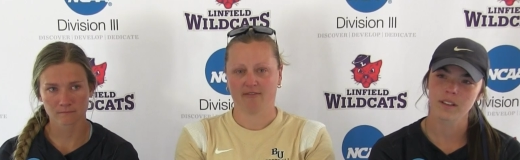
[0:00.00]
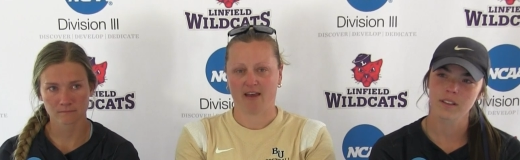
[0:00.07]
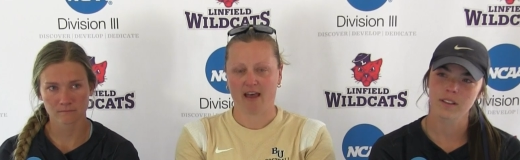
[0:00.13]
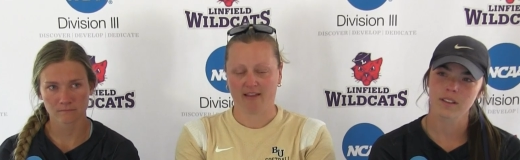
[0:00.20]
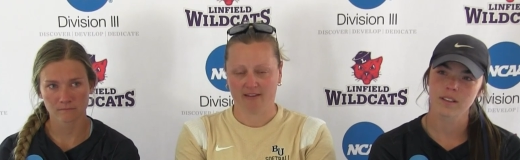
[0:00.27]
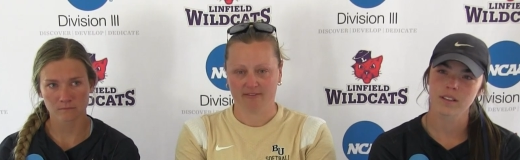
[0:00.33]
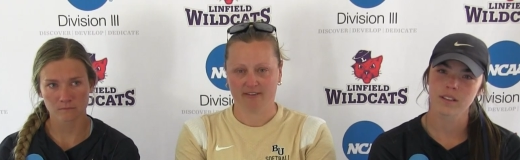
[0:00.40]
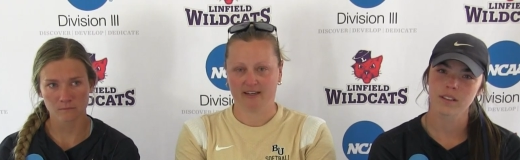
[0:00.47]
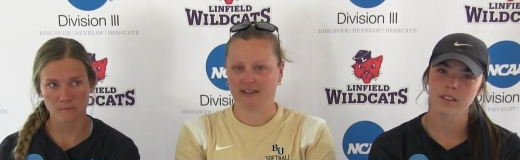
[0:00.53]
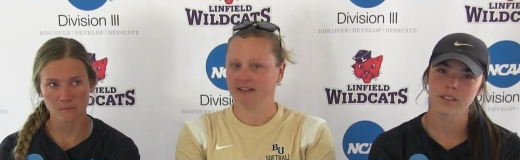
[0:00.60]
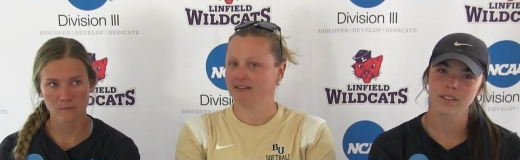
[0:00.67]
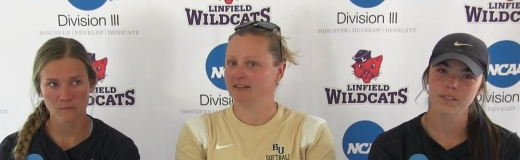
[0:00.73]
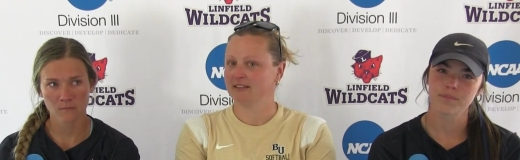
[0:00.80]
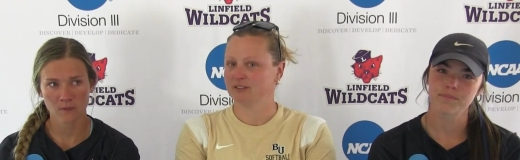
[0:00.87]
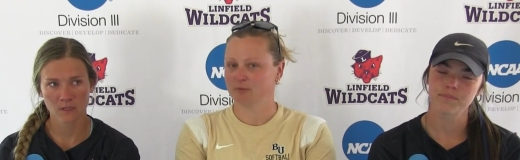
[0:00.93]
Speaker 1: have
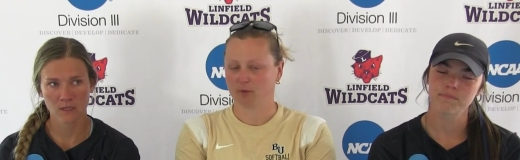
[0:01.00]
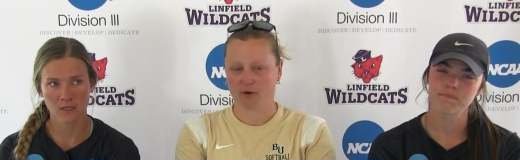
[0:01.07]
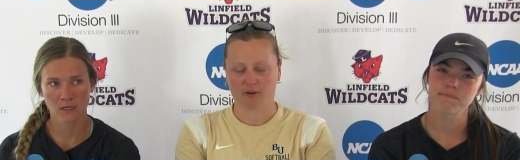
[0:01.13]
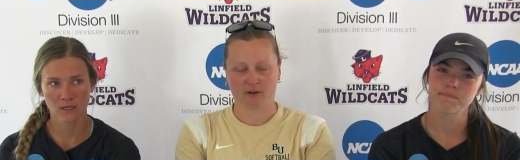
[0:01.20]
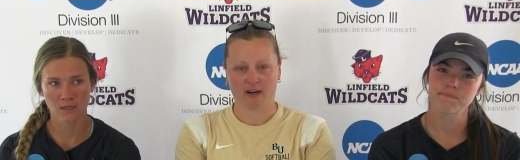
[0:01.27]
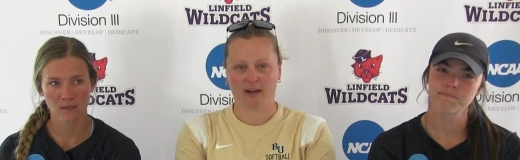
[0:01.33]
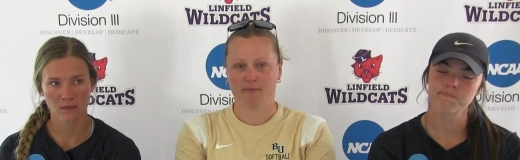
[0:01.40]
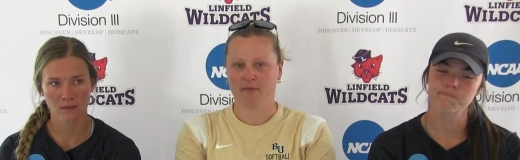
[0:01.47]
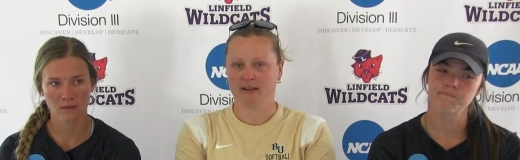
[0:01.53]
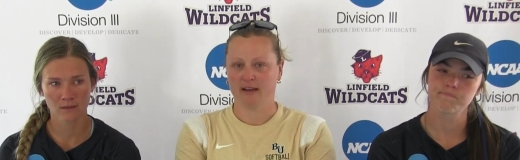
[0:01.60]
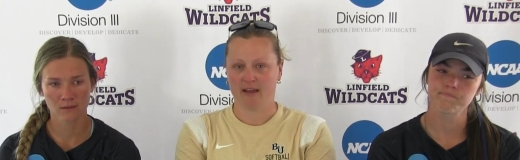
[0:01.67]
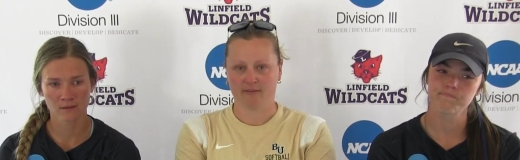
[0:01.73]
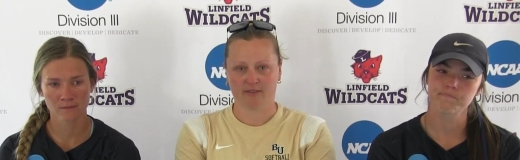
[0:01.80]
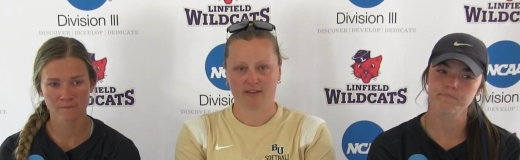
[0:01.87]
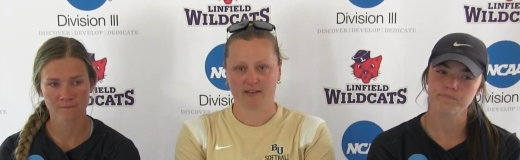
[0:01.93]
elevated this program and
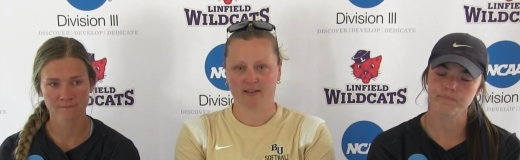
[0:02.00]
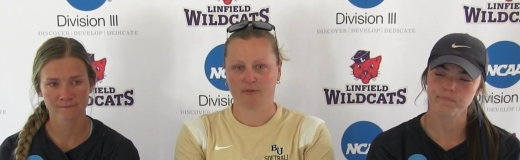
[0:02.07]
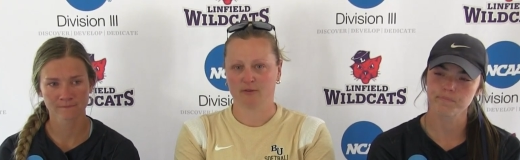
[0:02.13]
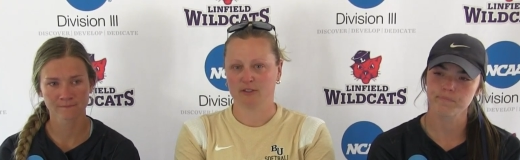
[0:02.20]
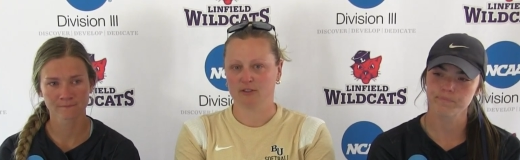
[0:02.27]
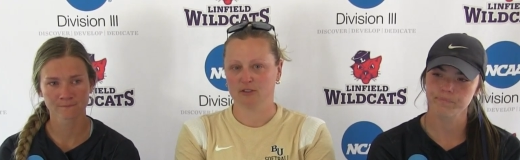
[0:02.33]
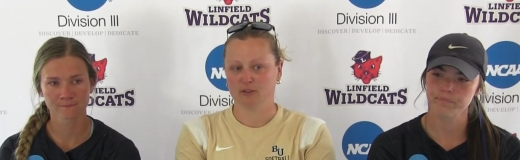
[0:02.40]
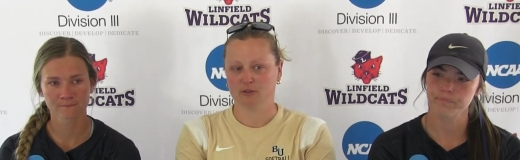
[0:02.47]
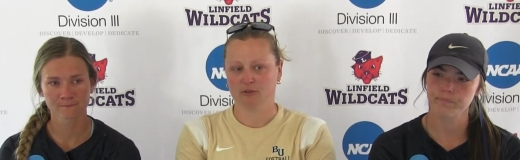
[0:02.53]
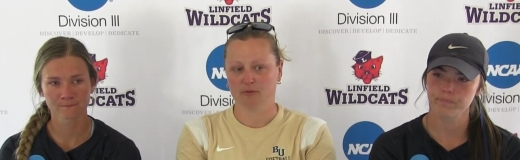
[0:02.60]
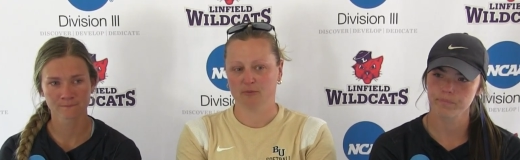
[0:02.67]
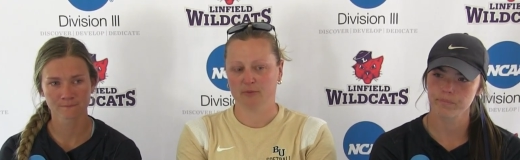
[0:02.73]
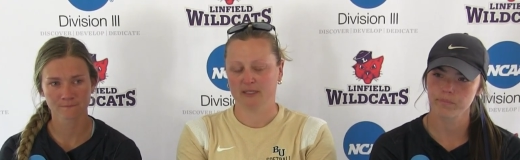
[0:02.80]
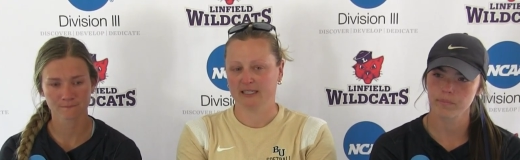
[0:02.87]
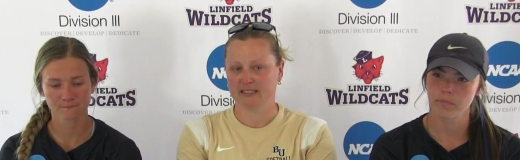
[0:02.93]
everything we do,
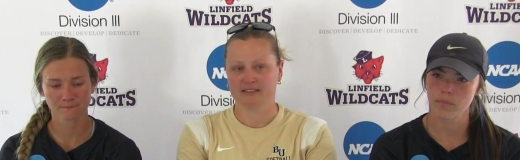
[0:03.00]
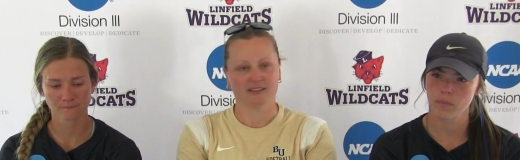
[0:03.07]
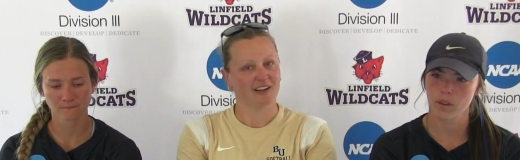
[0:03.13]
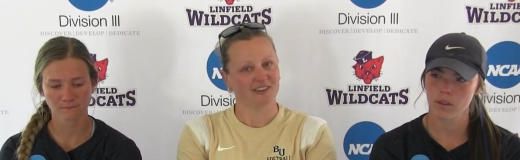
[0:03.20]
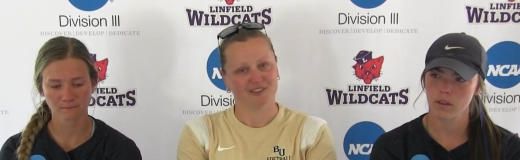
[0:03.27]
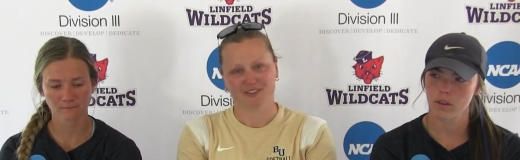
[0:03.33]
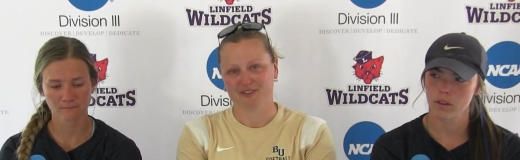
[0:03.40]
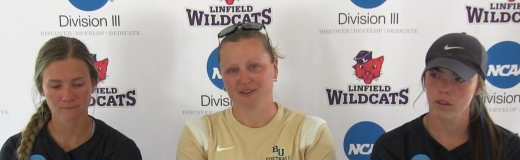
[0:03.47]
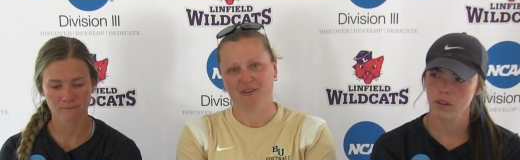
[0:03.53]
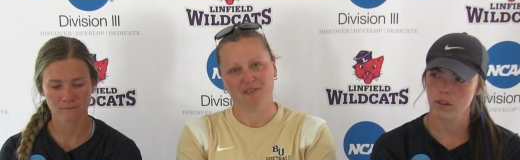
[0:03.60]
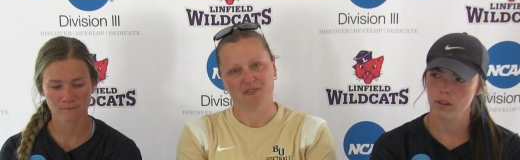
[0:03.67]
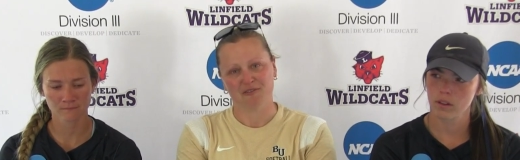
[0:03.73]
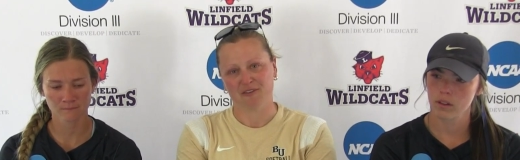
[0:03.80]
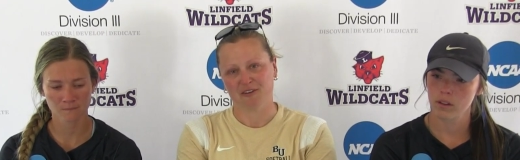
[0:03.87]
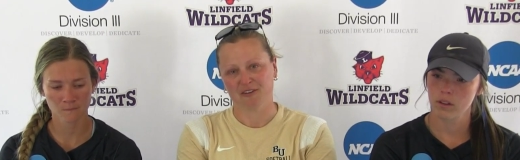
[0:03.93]
but it's not just on the
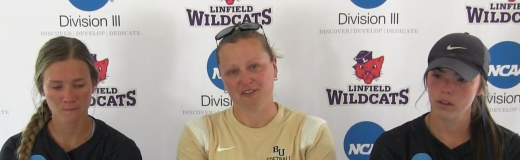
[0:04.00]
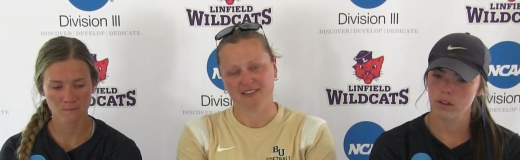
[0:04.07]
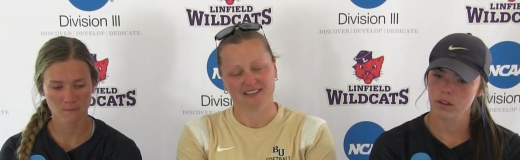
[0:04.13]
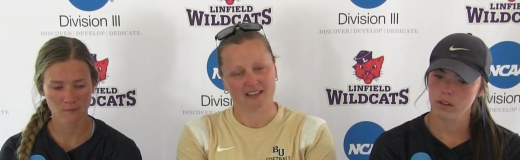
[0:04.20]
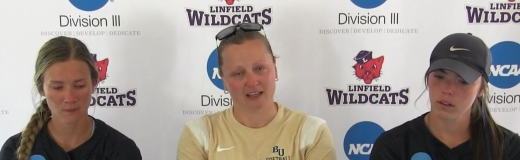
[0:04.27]
field,